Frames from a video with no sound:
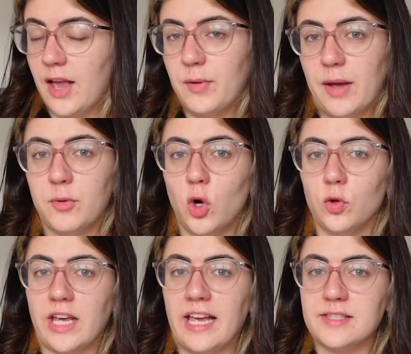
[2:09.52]
AYM
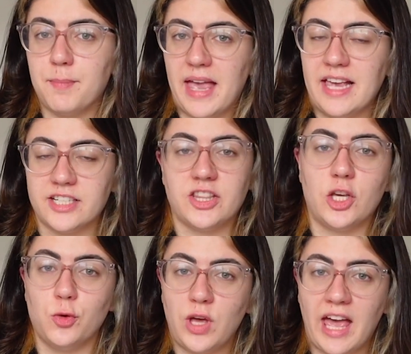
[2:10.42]
clothing is made in
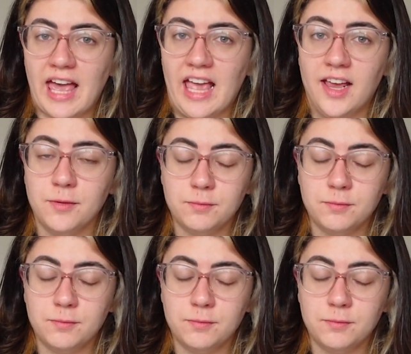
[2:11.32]
the UK.